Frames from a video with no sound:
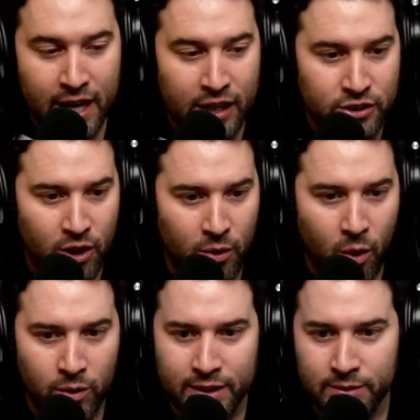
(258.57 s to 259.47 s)

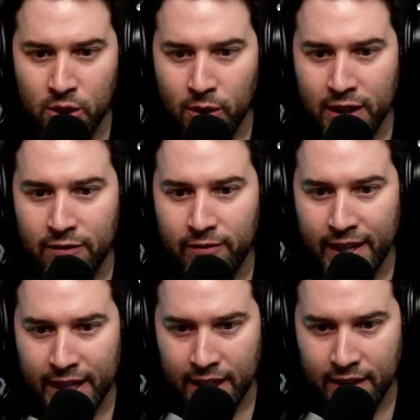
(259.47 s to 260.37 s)
So it was only
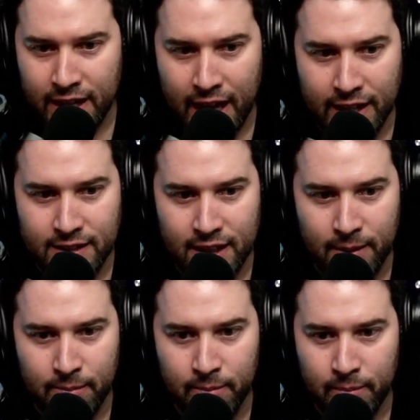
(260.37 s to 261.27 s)
fitting that
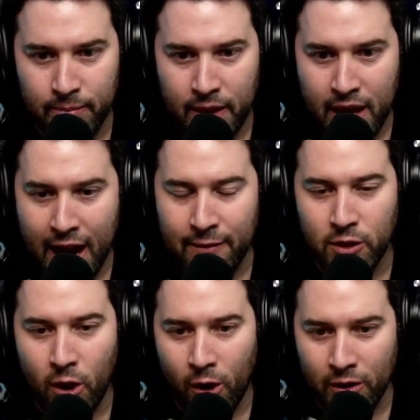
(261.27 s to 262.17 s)

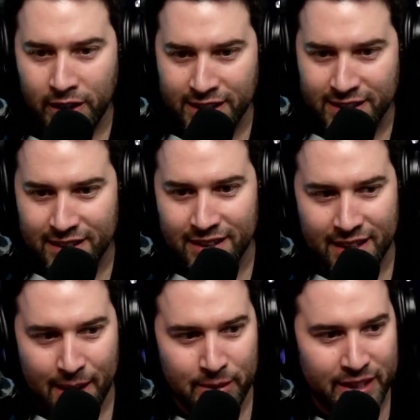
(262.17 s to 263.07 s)
after all these
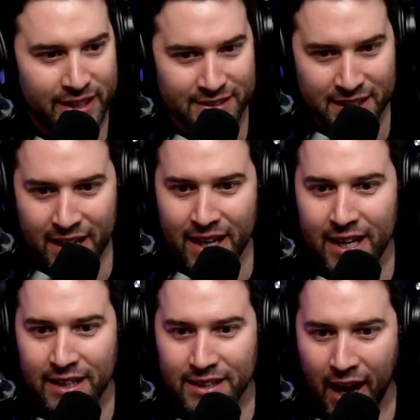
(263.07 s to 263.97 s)
celebrities
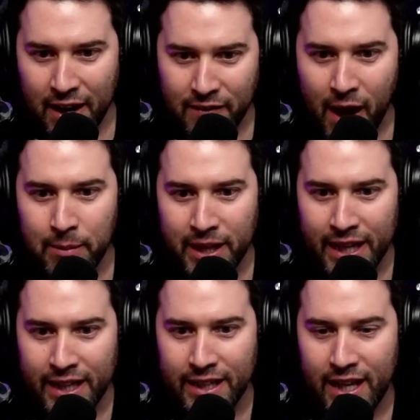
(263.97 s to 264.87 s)
kind of coming
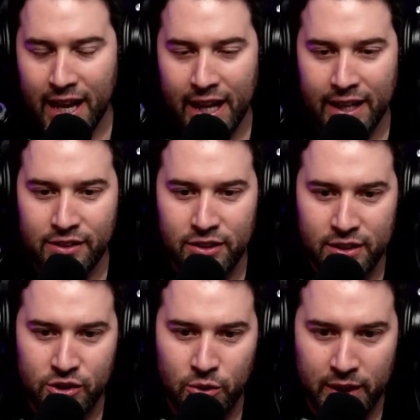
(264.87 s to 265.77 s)
in and
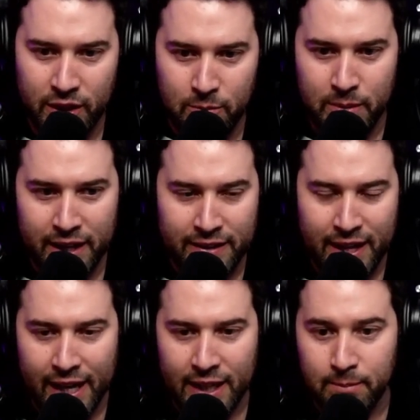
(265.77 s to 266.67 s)
doing their bit,
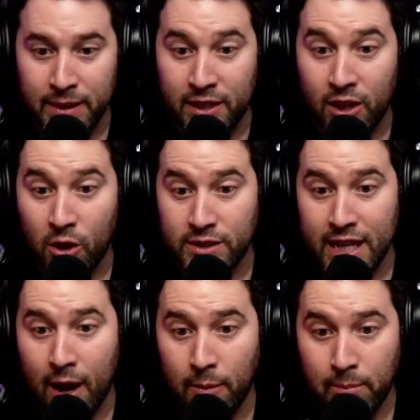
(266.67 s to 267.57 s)
that it could be closed
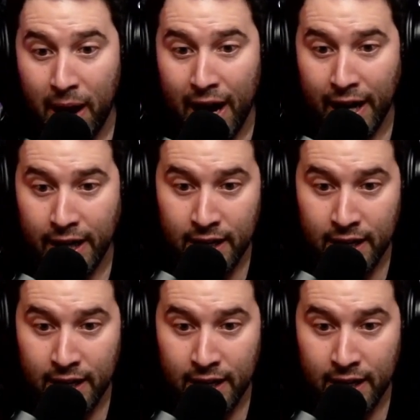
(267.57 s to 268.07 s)
out by